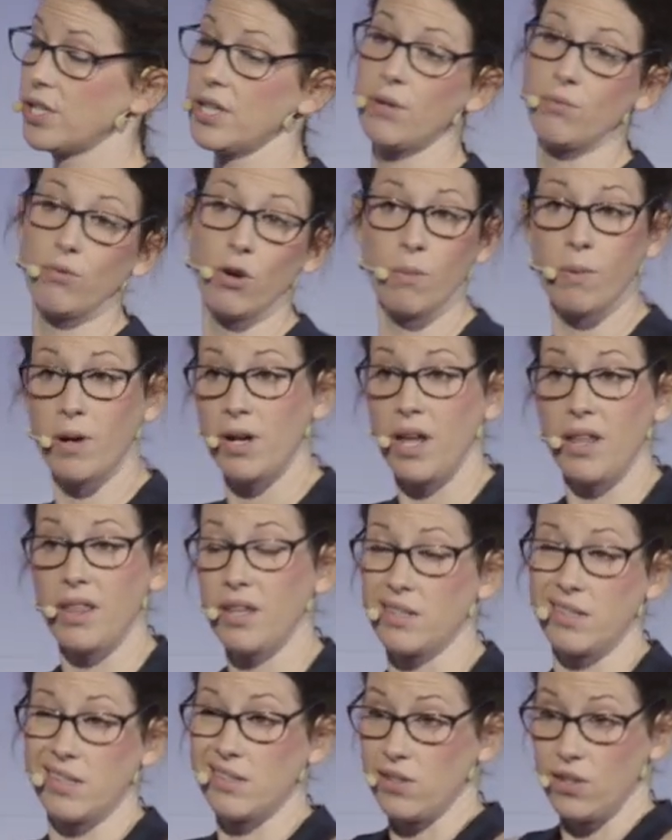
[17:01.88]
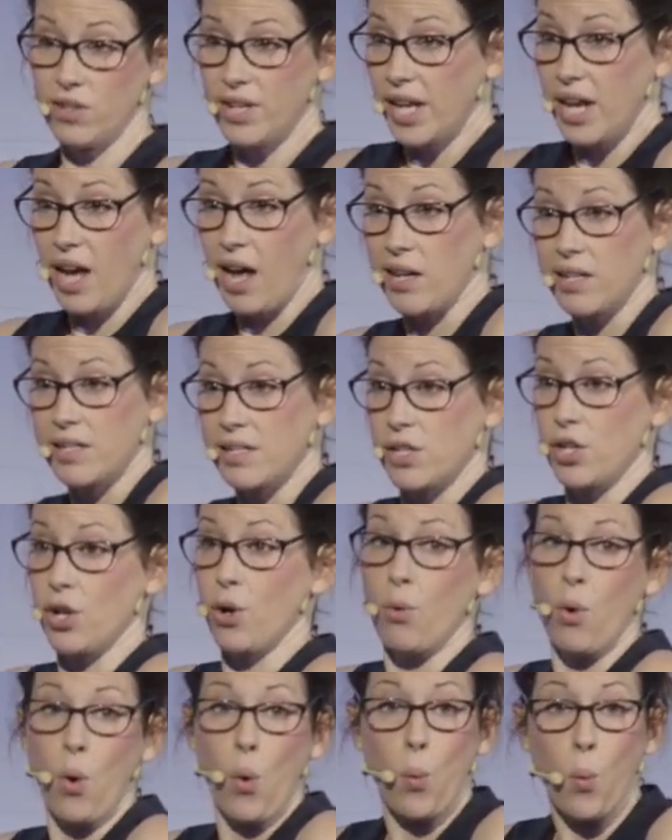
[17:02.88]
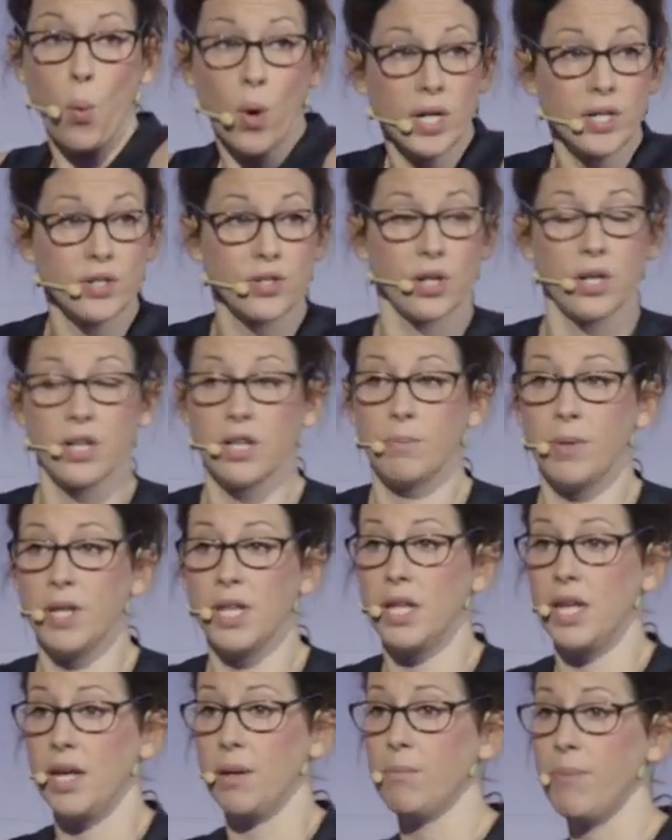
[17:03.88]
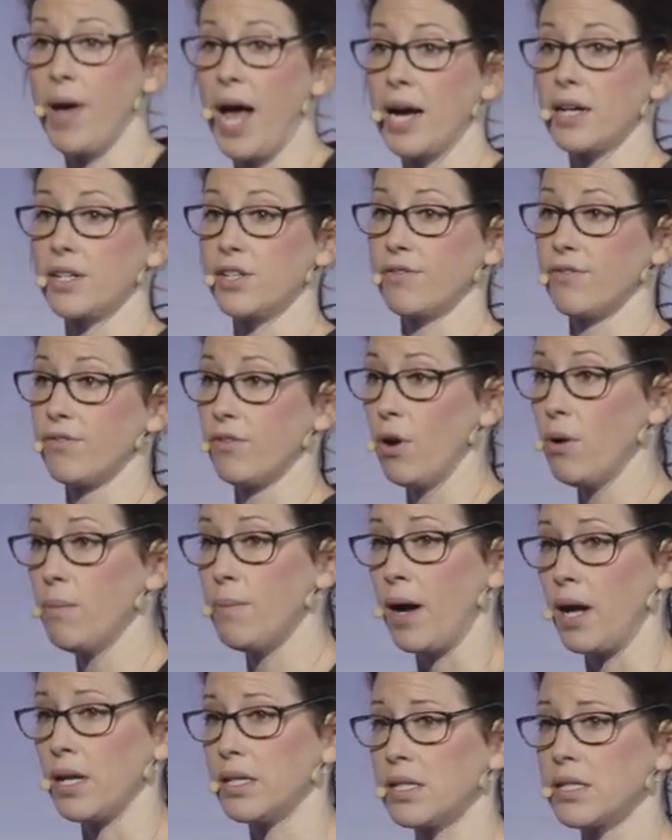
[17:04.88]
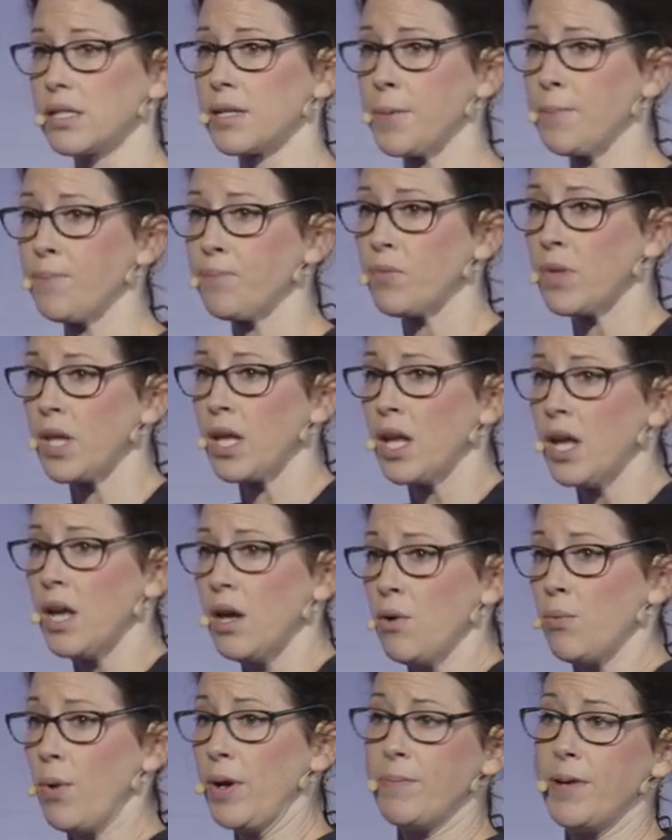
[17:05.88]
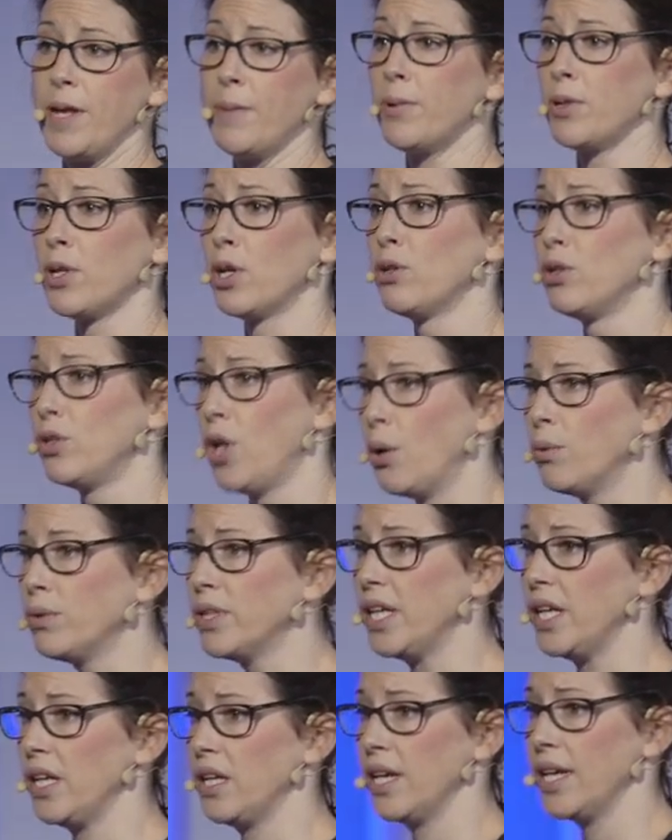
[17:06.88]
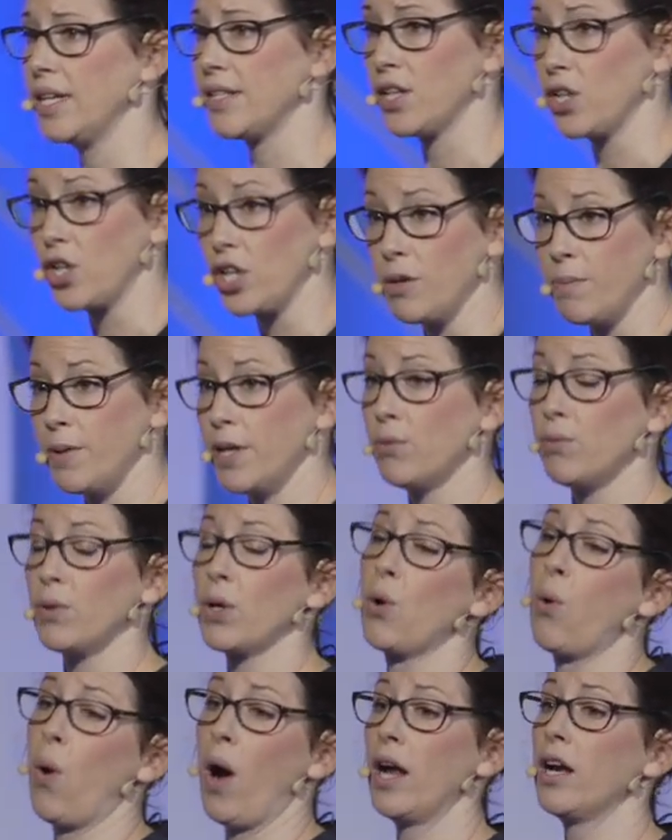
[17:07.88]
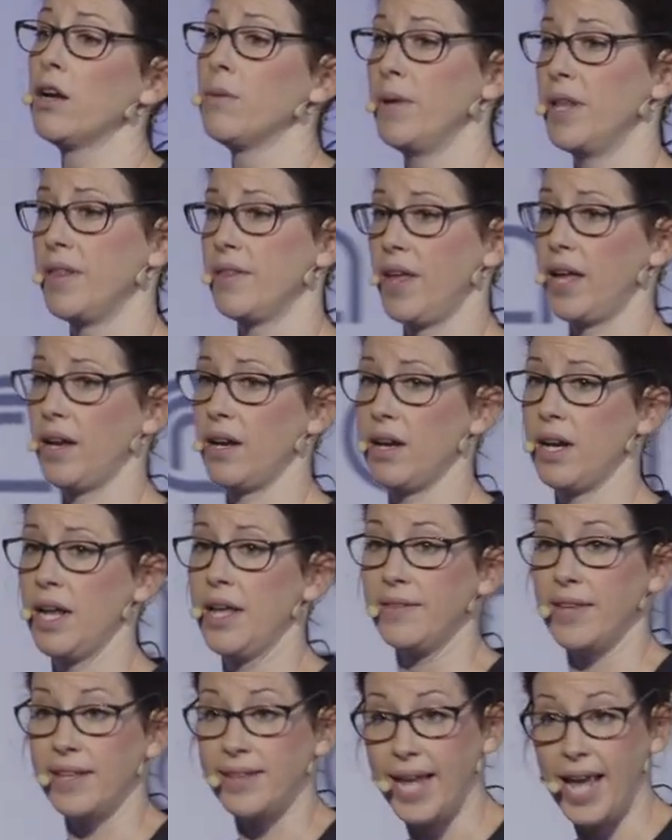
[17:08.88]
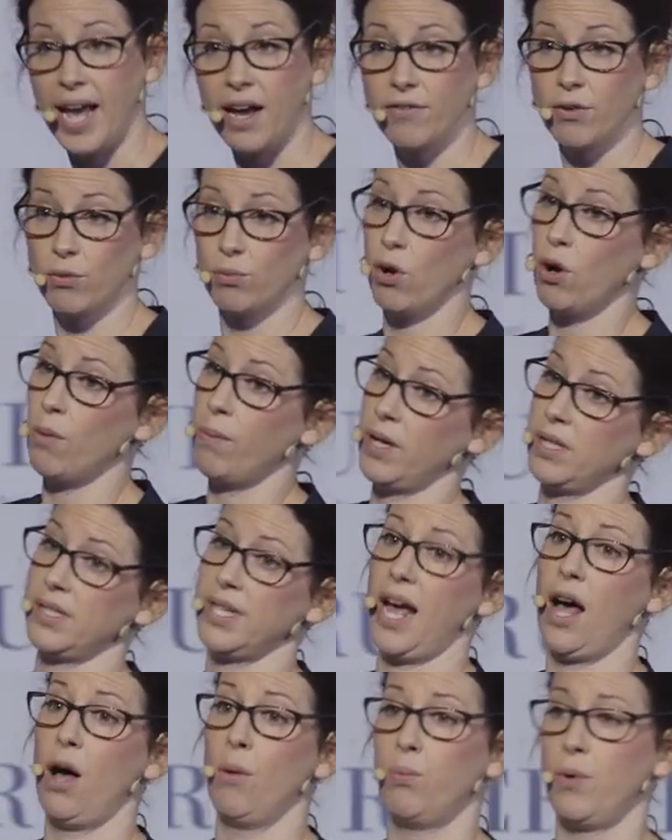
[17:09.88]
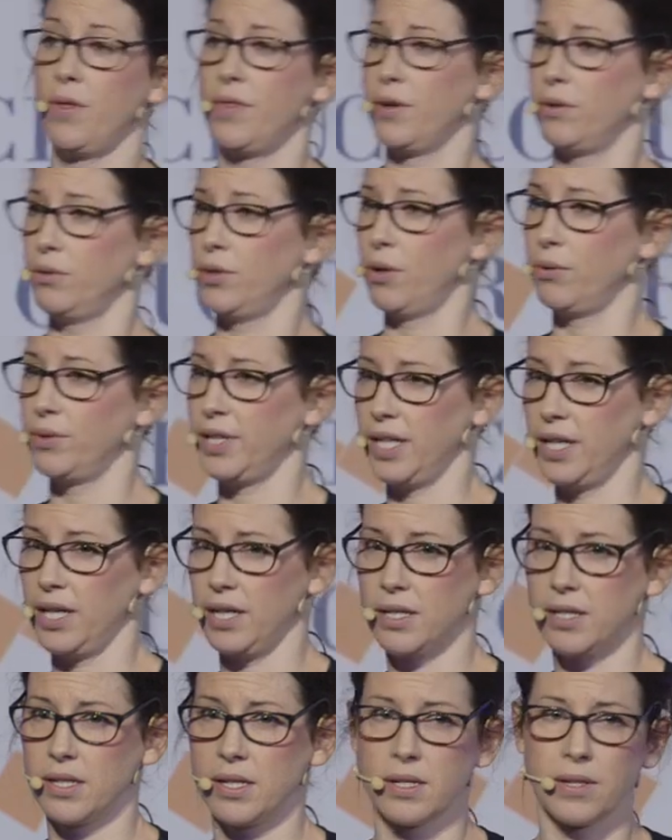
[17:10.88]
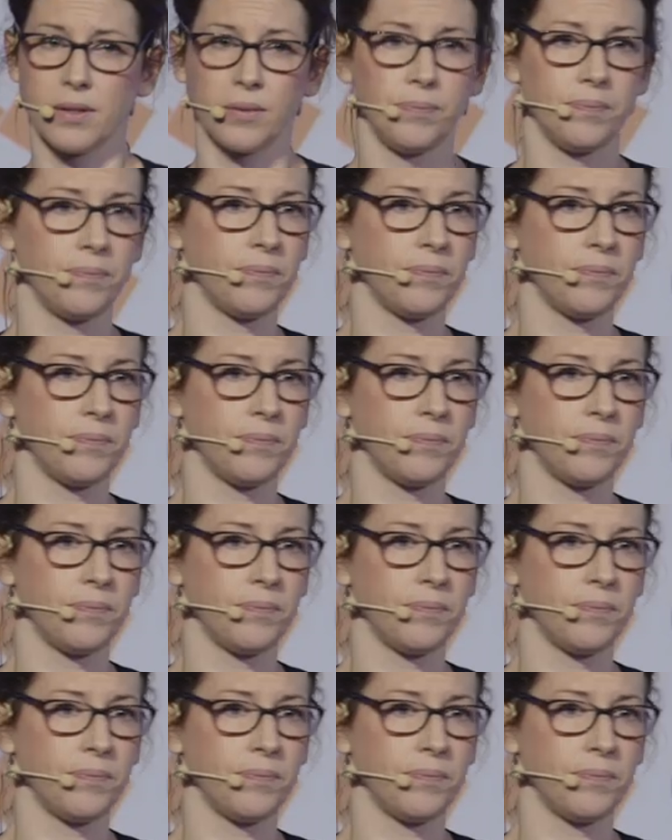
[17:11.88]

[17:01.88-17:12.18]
that robot ethics is looking at is, you know, what is going to be the impact of robots? When people are lonely, is it going to be a requirement then that they have a robot to help with their loneliness?